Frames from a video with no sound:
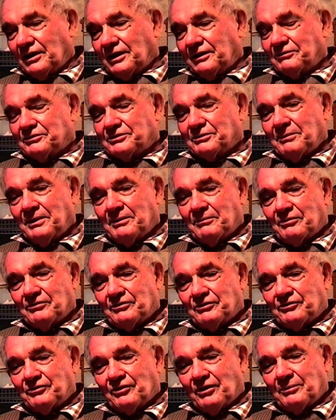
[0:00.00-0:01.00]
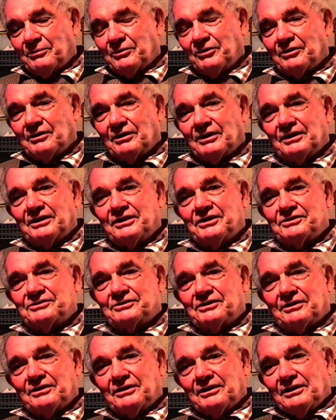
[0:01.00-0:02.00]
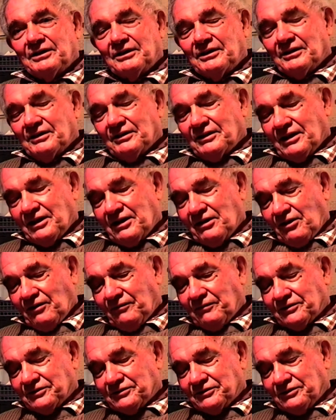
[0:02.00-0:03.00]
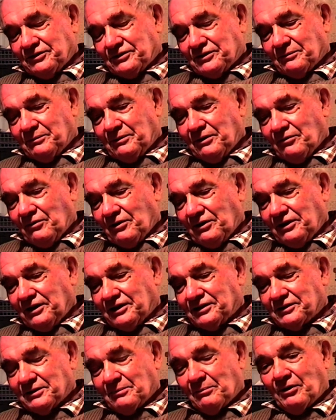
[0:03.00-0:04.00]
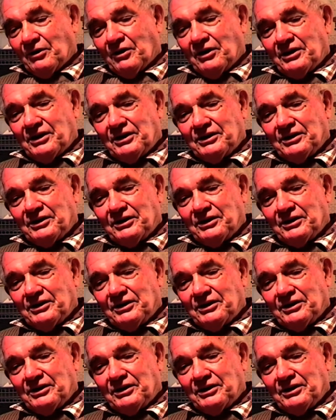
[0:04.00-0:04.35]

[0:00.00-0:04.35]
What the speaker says: He was a member of the Tribunal, and the office used to be right next to mine,